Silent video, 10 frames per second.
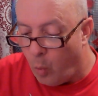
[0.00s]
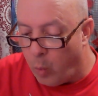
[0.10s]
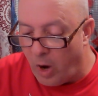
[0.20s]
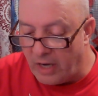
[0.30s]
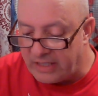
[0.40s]

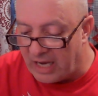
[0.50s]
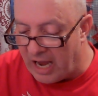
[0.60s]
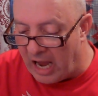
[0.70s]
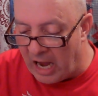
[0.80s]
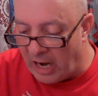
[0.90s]
What
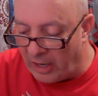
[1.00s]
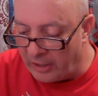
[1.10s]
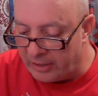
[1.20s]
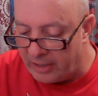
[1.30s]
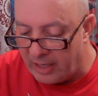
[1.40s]

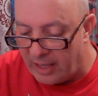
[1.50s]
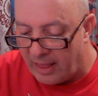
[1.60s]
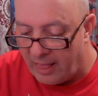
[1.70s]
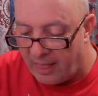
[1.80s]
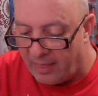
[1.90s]
are
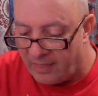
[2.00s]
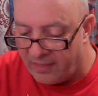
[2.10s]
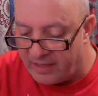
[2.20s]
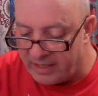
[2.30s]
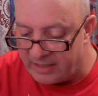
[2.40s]

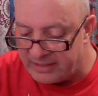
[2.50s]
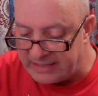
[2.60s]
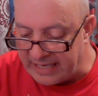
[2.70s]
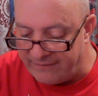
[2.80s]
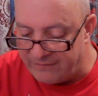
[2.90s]
the
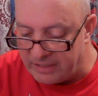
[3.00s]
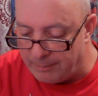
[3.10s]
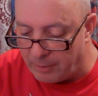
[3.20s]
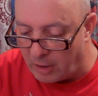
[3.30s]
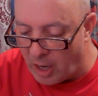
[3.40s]
safety
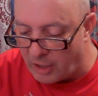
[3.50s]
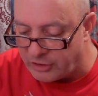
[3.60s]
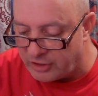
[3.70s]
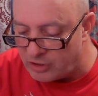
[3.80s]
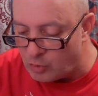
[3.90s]

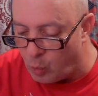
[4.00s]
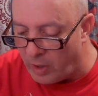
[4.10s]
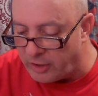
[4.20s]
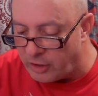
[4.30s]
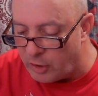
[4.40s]
precautions
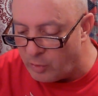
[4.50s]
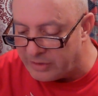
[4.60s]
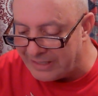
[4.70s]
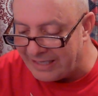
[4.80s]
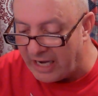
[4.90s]
when
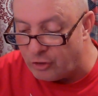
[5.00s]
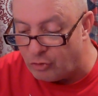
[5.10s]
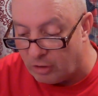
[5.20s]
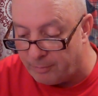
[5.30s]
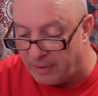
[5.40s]
using a
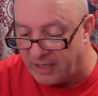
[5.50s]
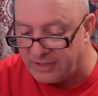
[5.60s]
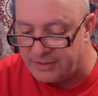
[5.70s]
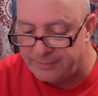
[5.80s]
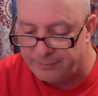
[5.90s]
drill
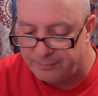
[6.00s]
press?